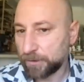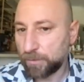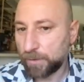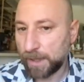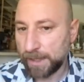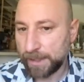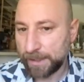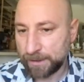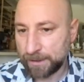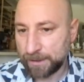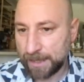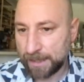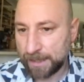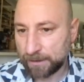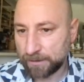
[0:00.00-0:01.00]
meaning that they're
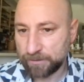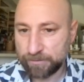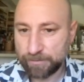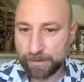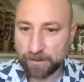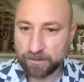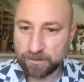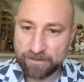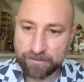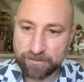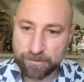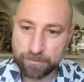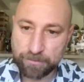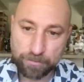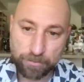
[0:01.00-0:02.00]
quiet and inactive.
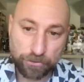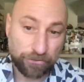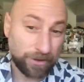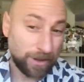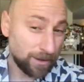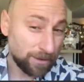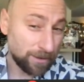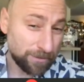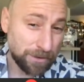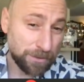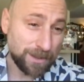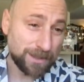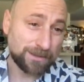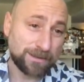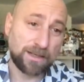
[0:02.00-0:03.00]
About
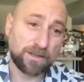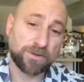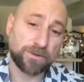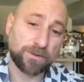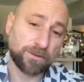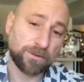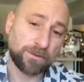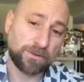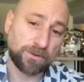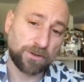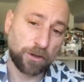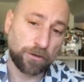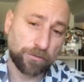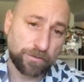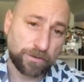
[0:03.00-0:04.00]
11% of U.S.
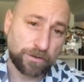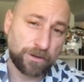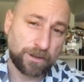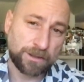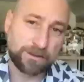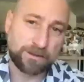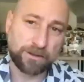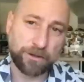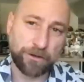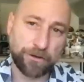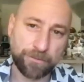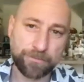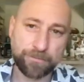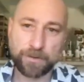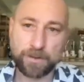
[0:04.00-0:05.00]
households are
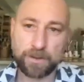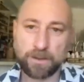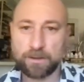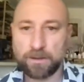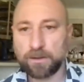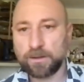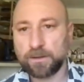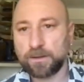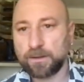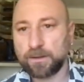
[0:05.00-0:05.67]
food insecure,